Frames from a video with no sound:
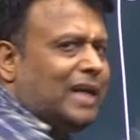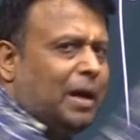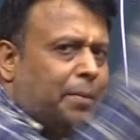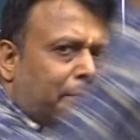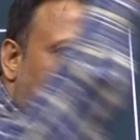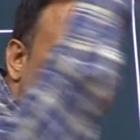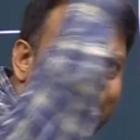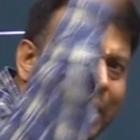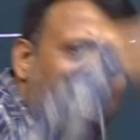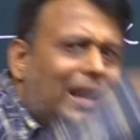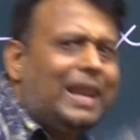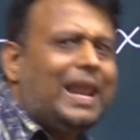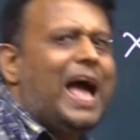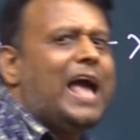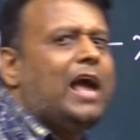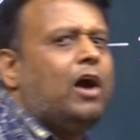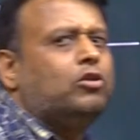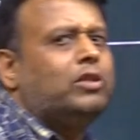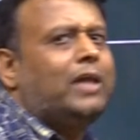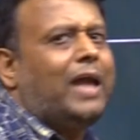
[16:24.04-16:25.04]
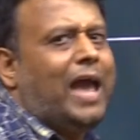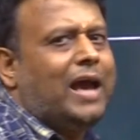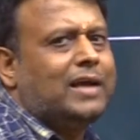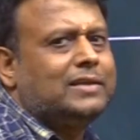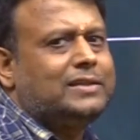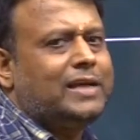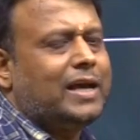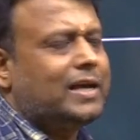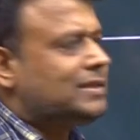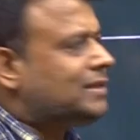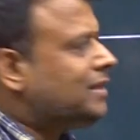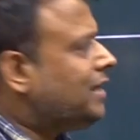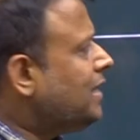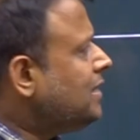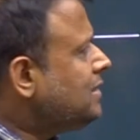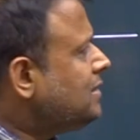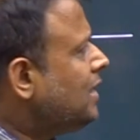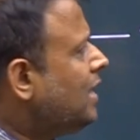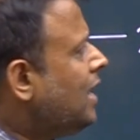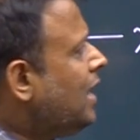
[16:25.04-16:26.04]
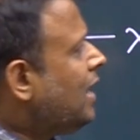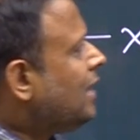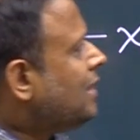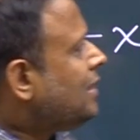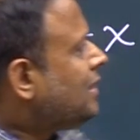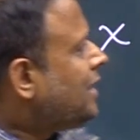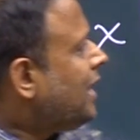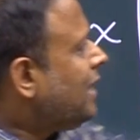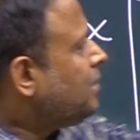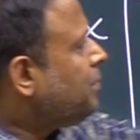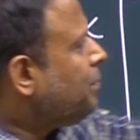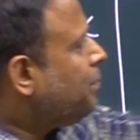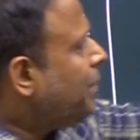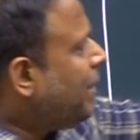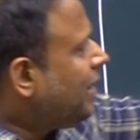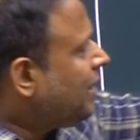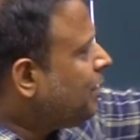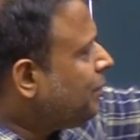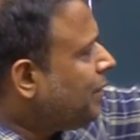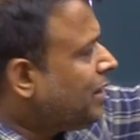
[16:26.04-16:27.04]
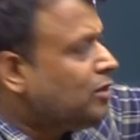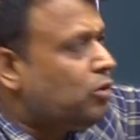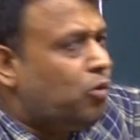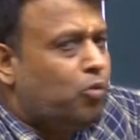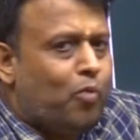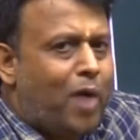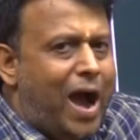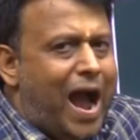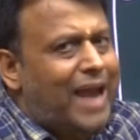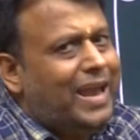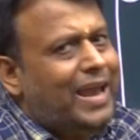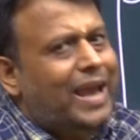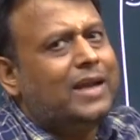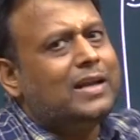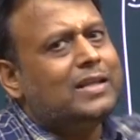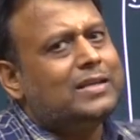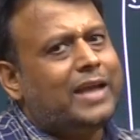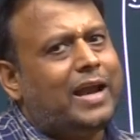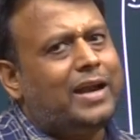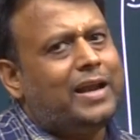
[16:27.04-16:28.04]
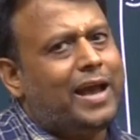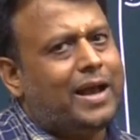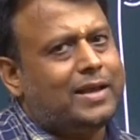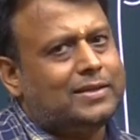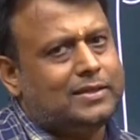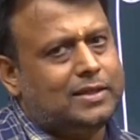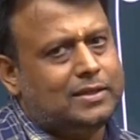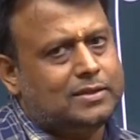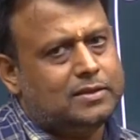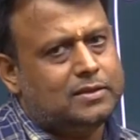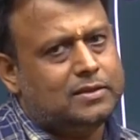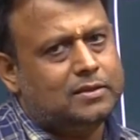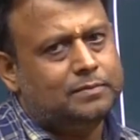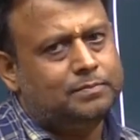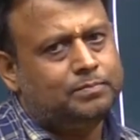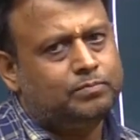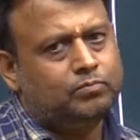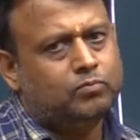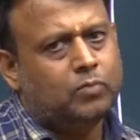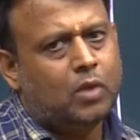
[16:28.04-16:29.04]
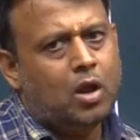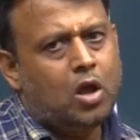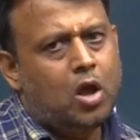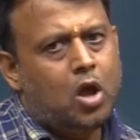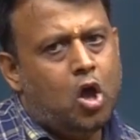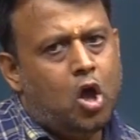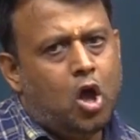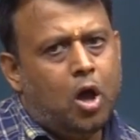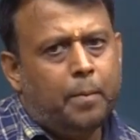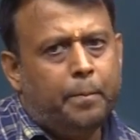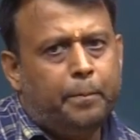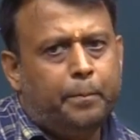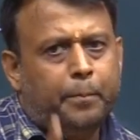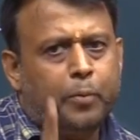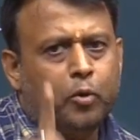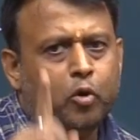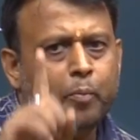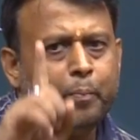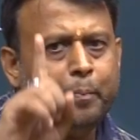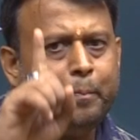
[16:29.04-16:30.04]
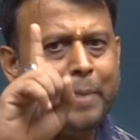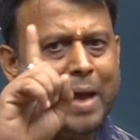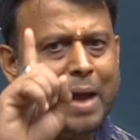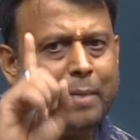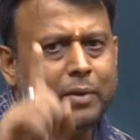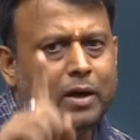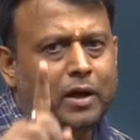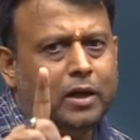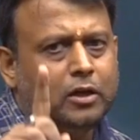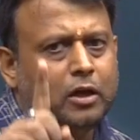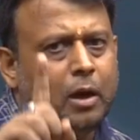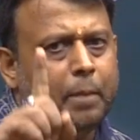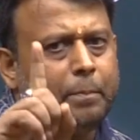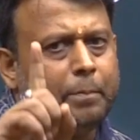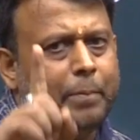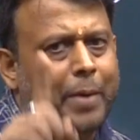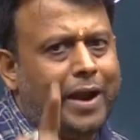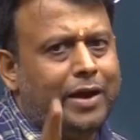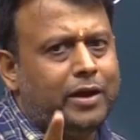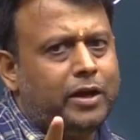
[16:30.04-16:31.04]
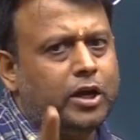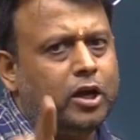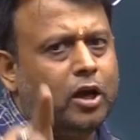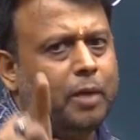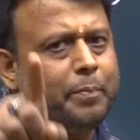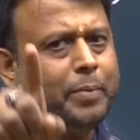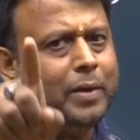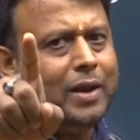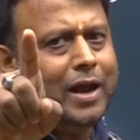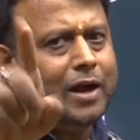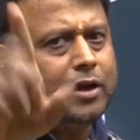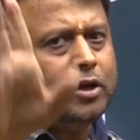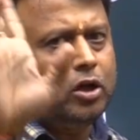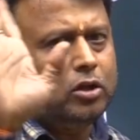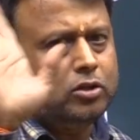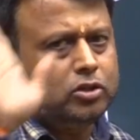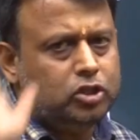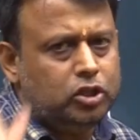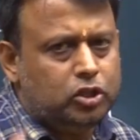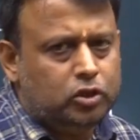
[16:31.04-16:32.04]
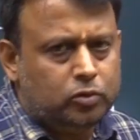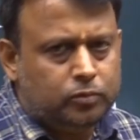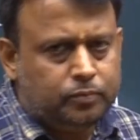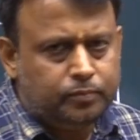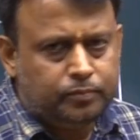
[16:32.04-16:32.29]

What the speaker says: dumbbell lie on x-axis, then between y and z-axis, probability of finding of electron 0.